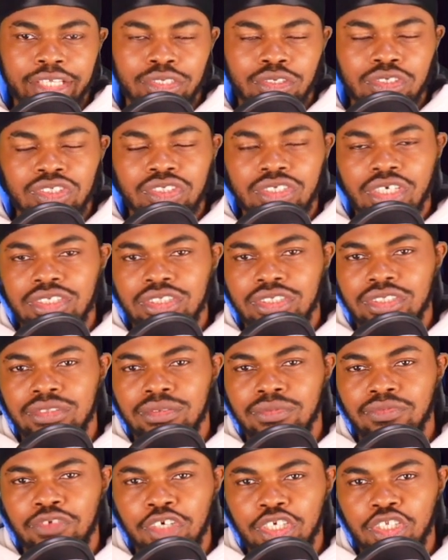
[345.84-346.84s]
don't just
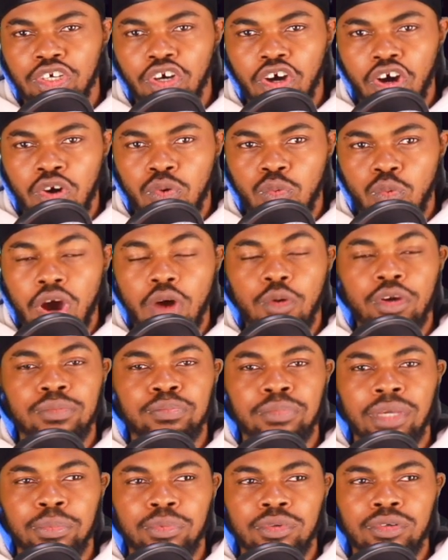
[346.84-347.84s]
follow or work with
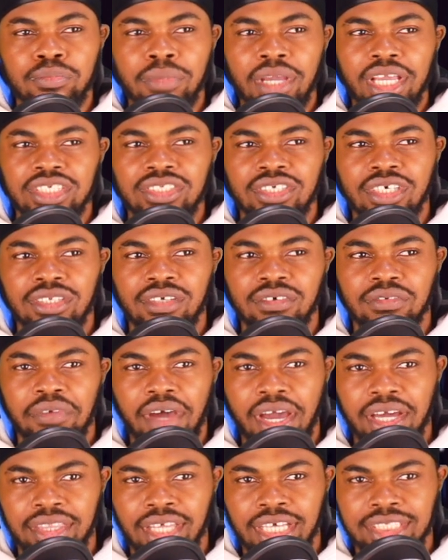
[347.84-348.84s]
people based on the
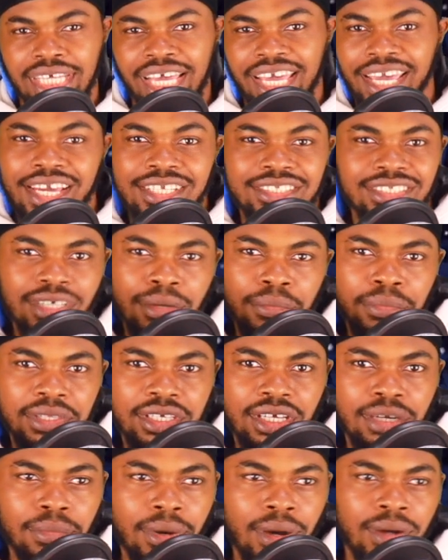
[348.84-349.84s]
fact that I heard something
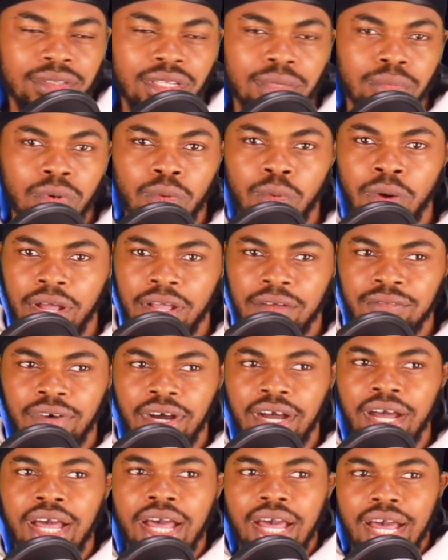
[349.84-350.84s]
about them or whatever.
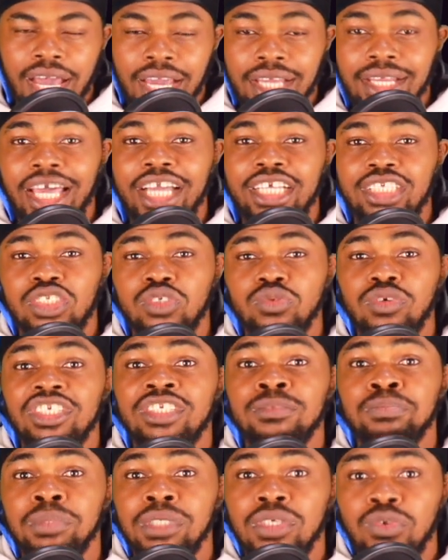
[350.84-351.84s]
I like to
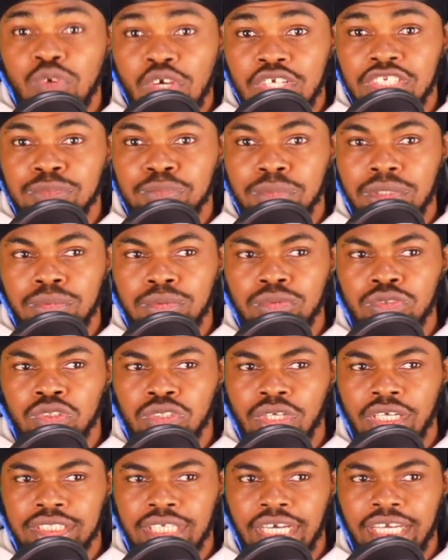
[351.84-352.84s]
experience people so
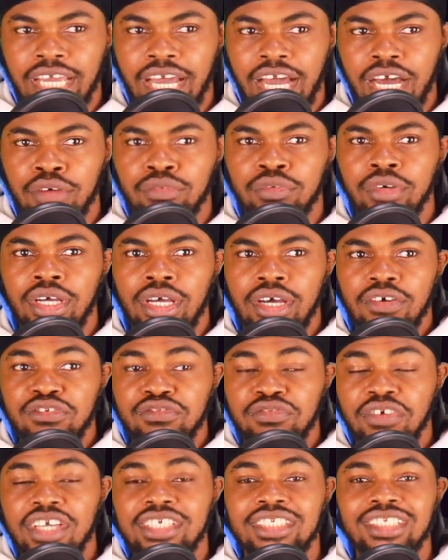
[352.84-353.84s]
that I have
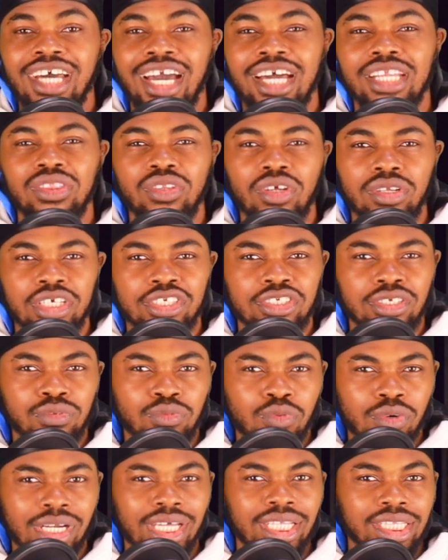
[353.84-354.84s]
first-hand knowledge of
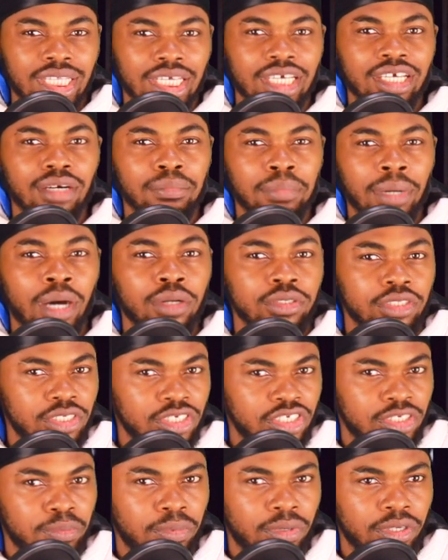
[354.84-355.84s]
what I think about
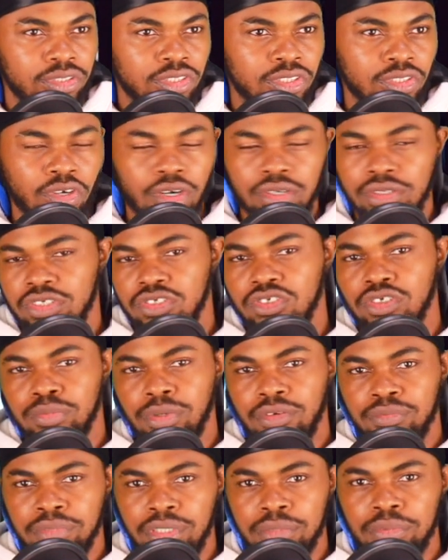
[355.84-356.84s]
this person or this group
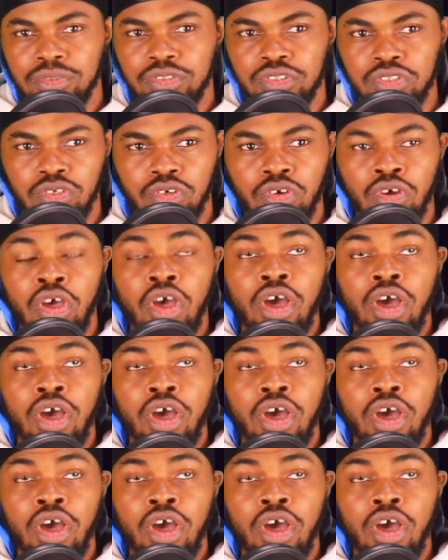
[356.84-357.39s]
of people. So